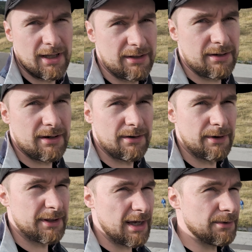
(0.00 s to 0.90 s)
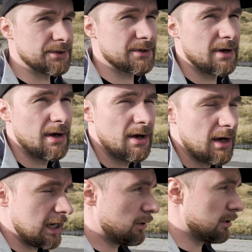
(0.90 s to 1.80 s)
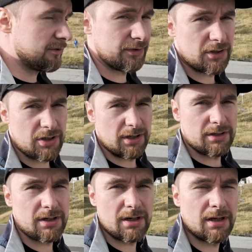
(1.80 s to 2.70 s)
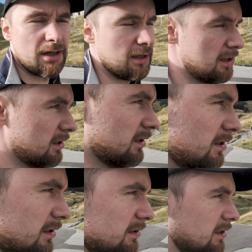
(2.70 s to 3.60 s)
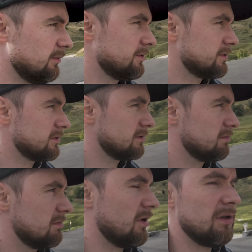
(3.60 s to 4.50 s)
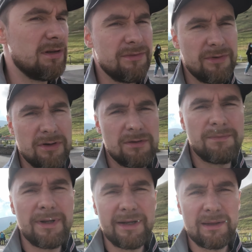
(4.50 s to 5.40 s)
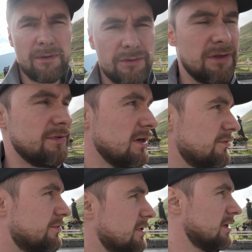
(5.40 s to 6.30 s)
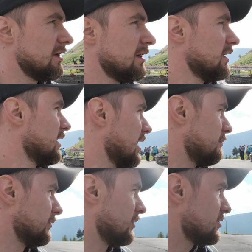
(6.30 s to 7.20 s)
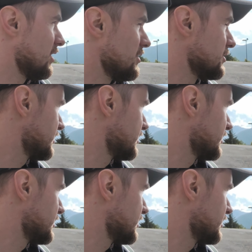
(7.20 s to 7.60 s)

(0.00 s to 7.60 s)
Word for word: that when they was going for the church they was only for complain about the faith about the church